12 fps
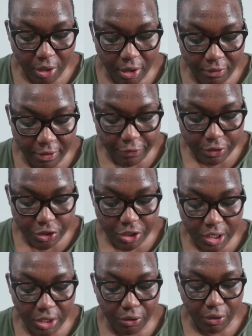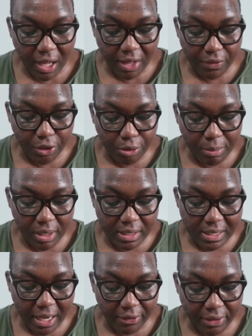are a refugee or have a
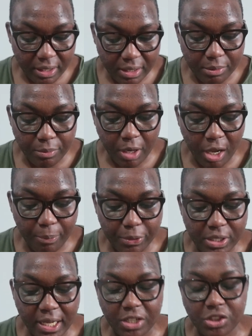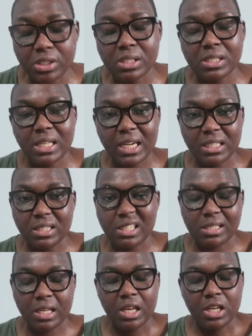humanitarian protection
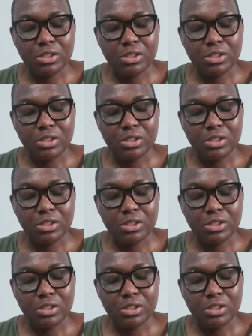status.